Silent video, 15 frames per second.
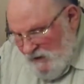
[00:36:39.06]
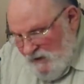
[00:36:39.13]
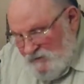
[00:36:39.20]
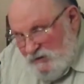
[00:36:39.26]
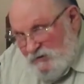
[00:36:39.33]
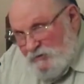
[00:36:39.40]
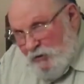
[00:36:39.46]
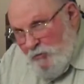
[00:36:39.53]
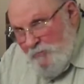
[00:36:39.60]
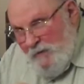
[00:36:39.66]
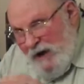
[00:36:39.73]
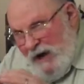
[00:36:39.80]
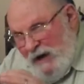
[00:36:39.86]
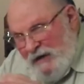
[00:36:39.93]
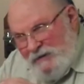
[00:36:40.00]
It's a
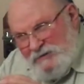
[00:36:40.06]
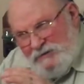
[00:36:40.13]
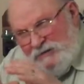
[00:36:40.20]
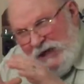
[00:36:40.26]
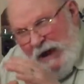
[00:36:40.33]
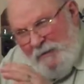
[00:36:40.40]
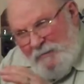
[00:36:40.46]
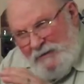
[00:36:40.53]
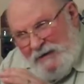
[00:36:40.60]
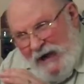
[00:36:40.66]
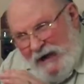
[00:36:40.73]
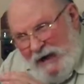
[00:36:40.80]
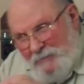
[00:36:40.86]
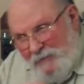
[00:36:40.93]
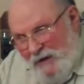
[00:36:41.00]
domain that's
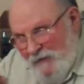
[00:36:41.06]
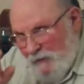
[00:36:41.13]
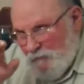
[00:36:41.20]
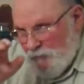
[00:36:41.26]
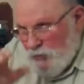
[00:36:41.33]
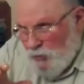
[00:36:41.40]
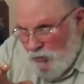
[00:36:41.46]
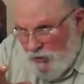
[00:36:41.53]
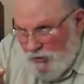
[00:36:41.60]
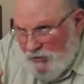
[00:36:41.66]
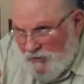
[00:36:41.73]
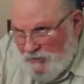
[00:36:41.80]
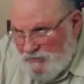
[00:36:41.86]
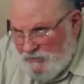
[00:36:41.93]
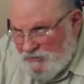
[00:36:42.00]
dominated by the
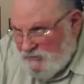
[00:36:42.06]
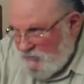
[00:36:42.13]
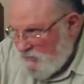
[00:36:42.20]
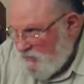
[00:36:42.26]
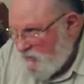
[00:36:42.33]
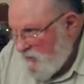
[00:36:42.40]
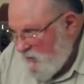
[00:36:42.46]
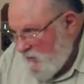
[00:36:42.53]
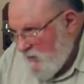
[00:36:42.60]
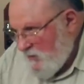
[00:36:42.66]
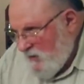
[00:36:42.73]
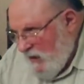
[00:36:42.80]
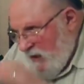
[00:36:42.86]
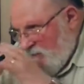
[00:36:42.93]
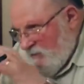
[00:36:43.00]
rulers
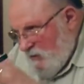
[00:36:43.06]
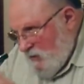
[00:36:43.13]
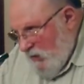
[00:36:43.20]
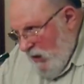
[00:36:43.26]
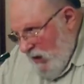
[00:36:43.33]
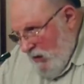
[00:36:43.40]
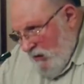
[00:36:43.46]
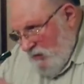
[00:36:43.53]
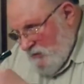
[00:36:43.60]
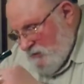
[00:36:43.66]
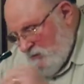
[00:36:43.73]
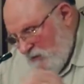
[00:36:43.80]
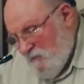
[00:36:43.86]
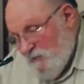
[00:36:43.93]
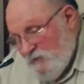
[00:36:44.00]
of the
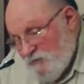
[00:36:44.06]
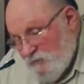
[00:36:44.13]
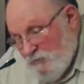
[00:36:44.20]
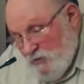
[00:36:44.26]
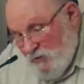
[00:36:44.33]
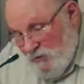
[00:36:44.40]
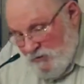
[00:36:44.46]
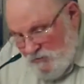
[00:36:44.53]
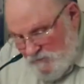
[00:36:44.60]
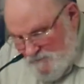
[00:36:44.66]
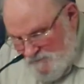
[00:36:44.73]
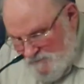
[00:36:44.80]
darkness of this world.